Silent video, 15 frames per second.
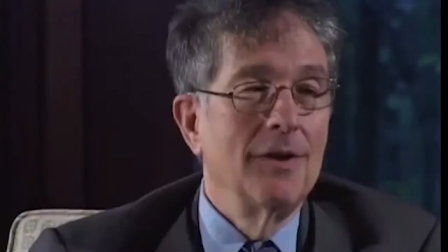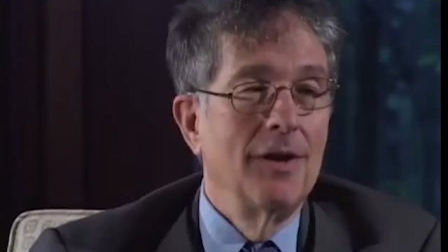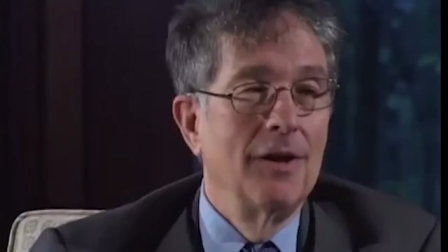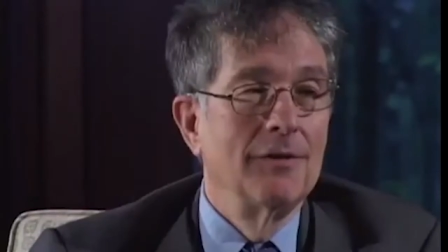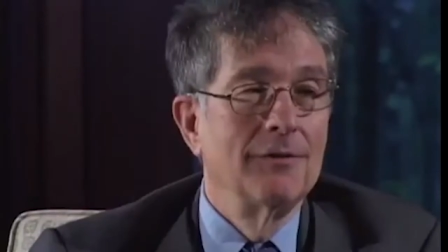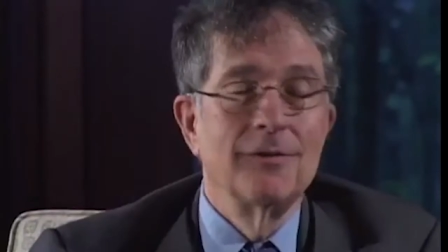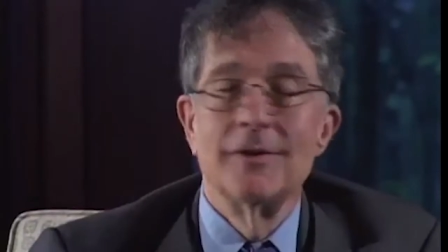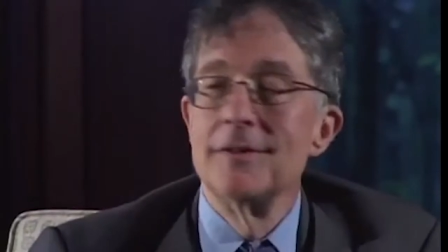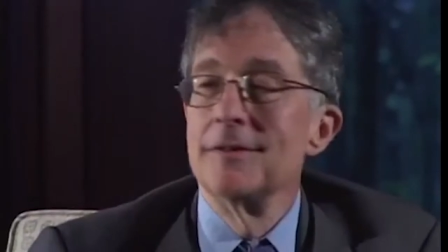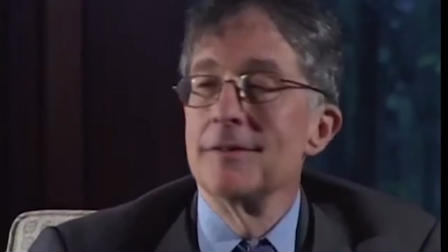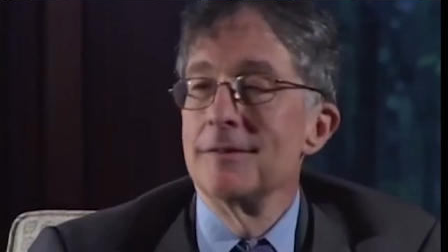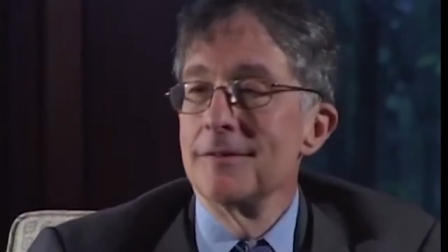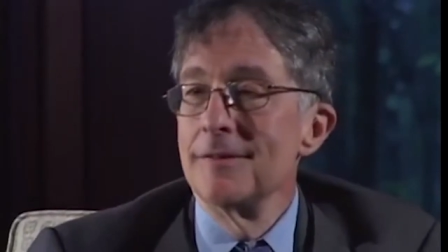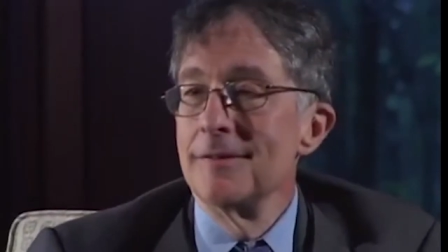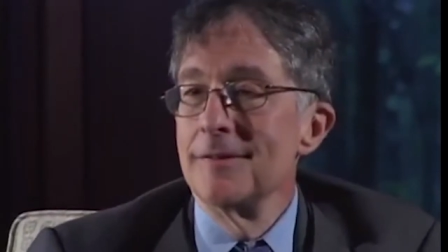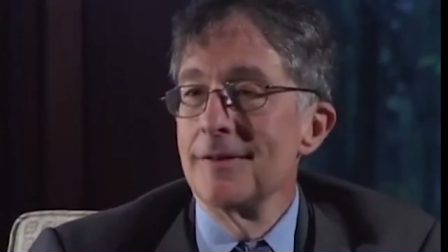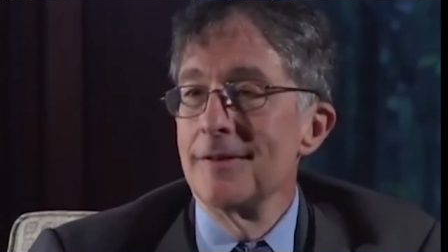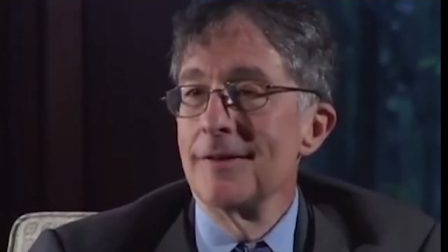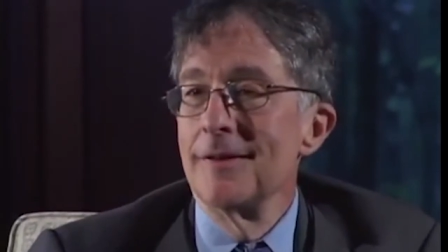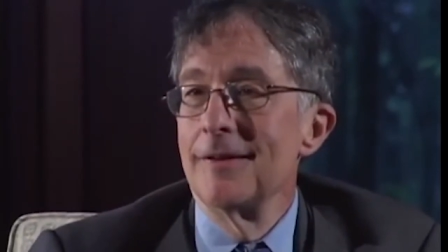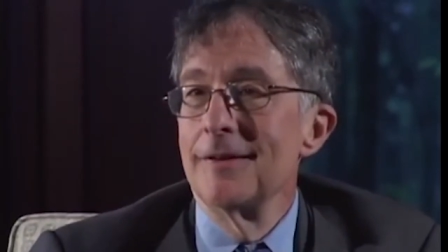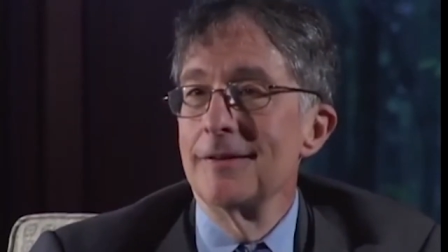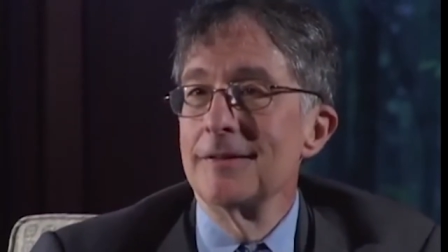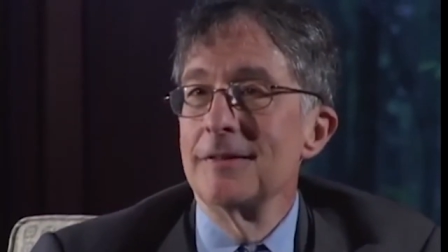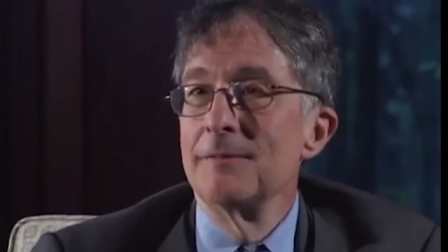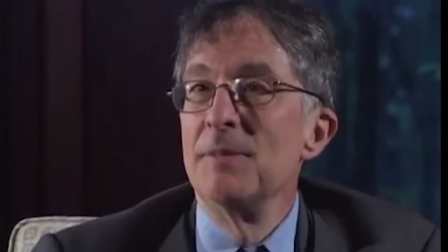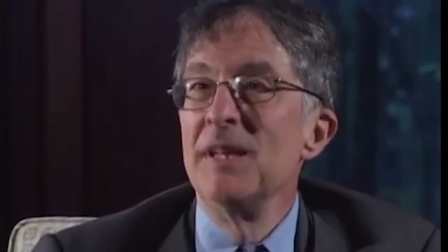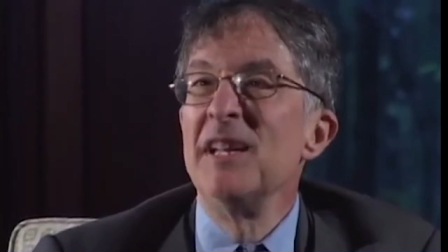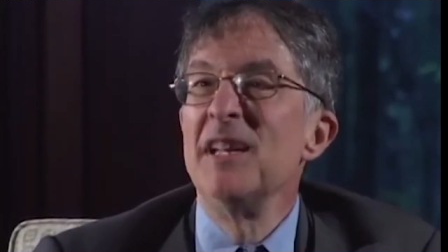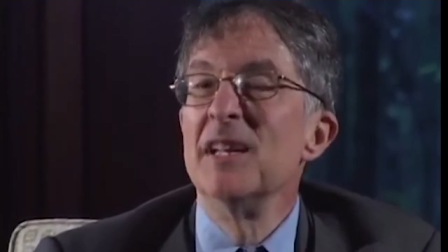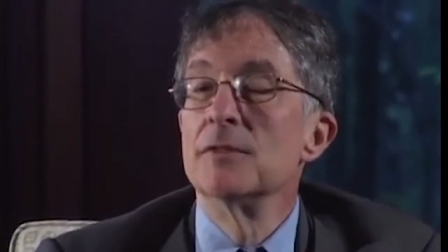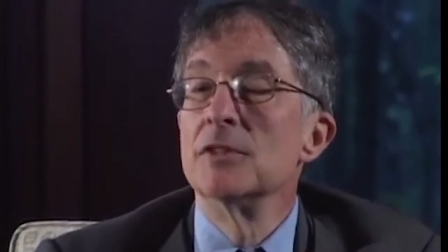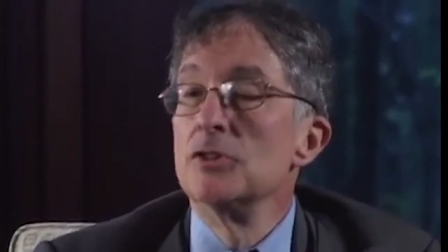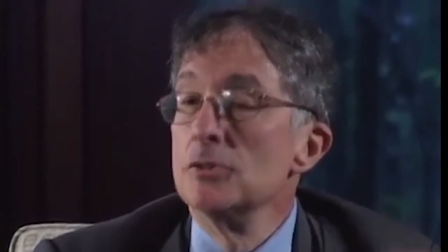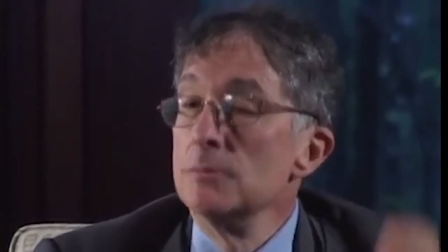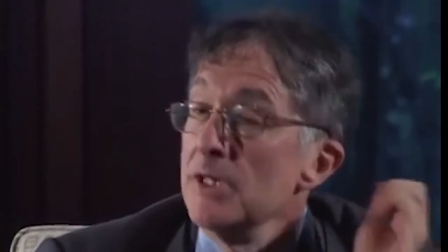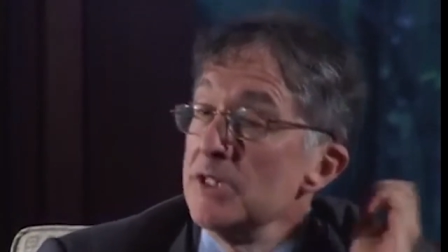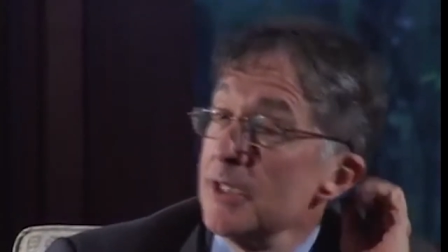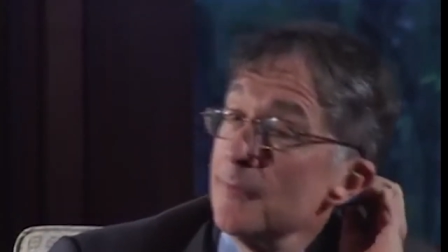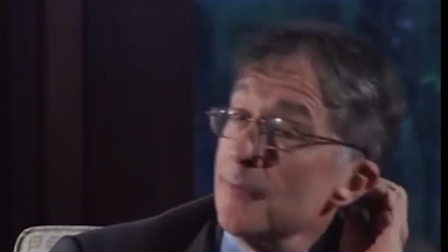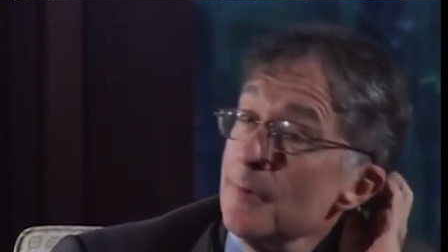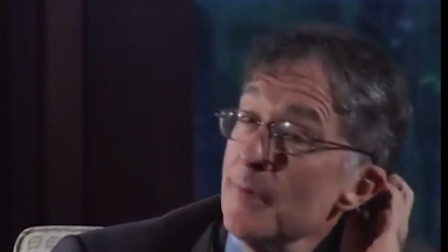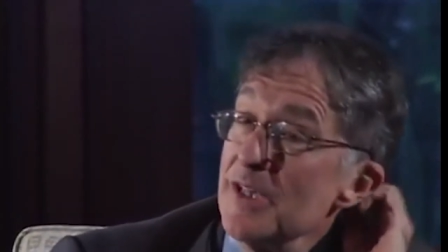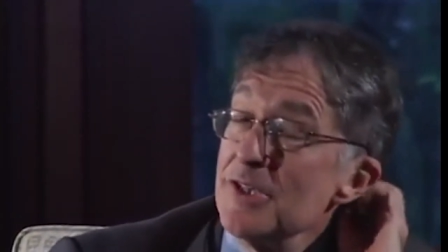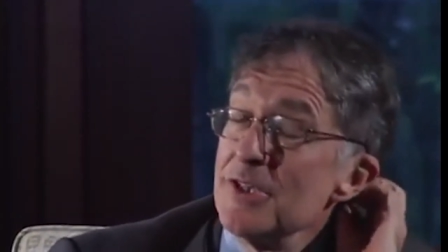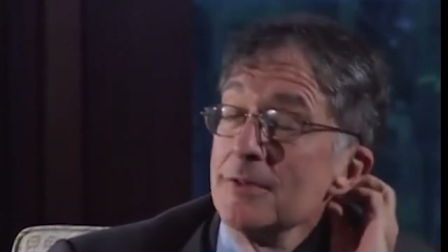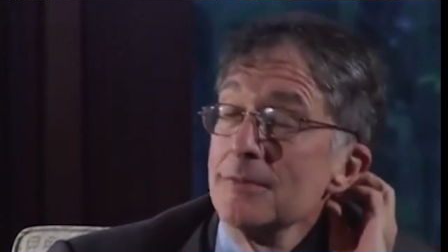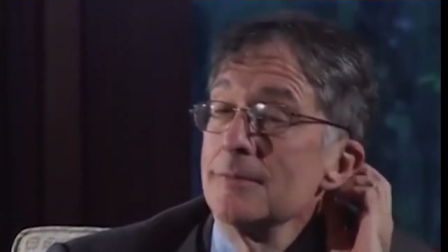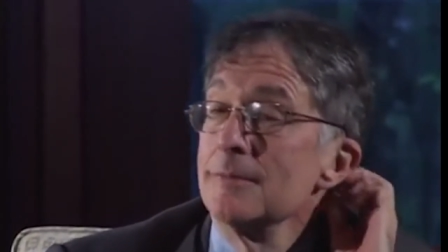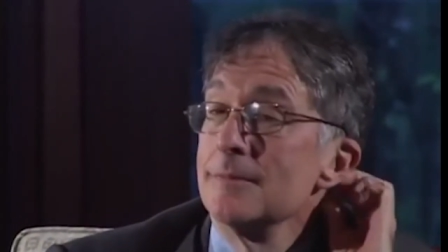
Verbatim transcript: of being given too much information